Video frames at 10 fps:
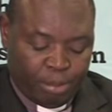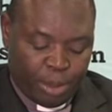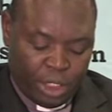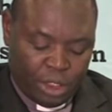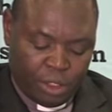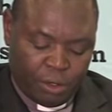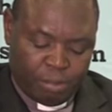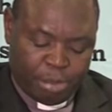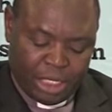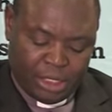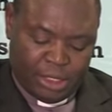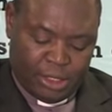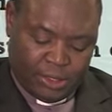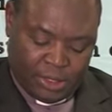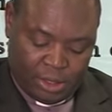Political
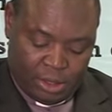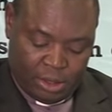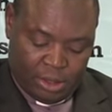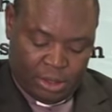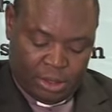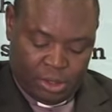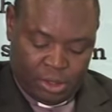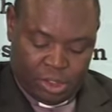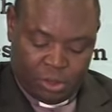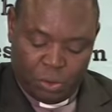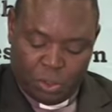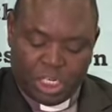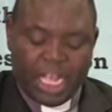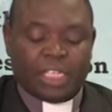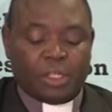parties did
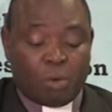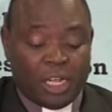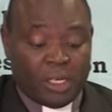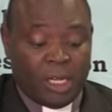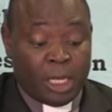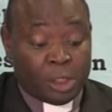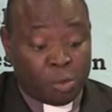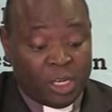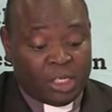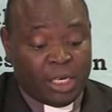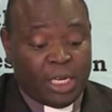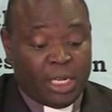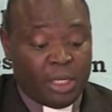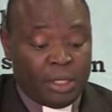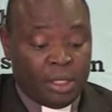not
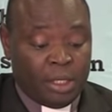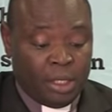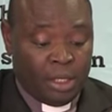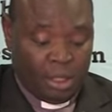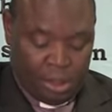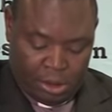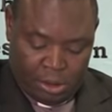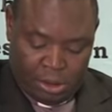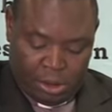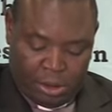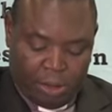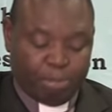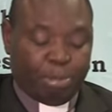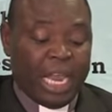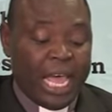adequately
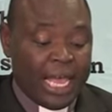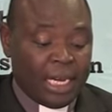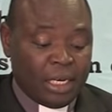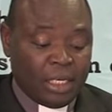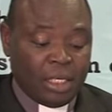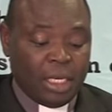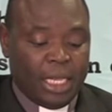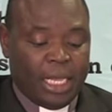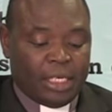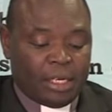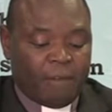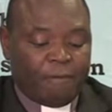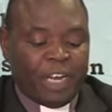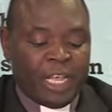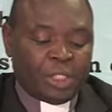plan and
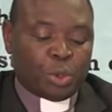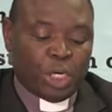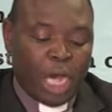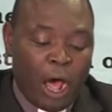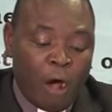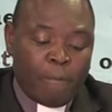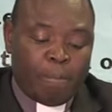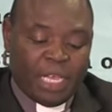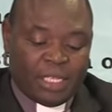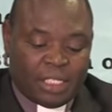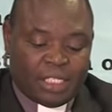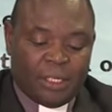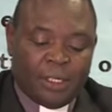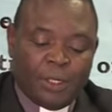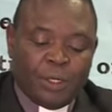reflect on how
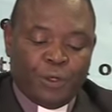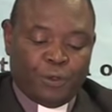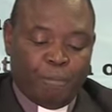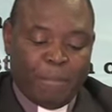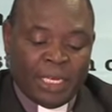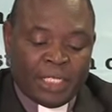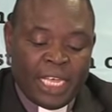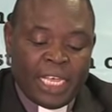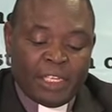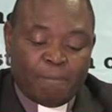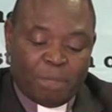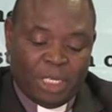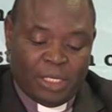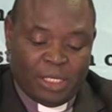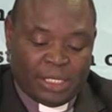best to maintain
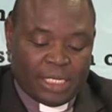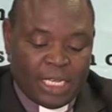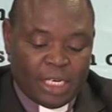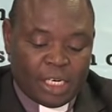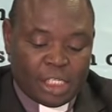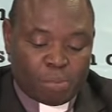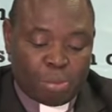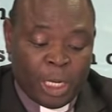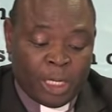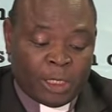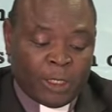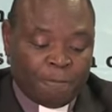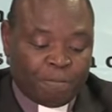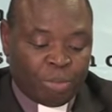peace and respect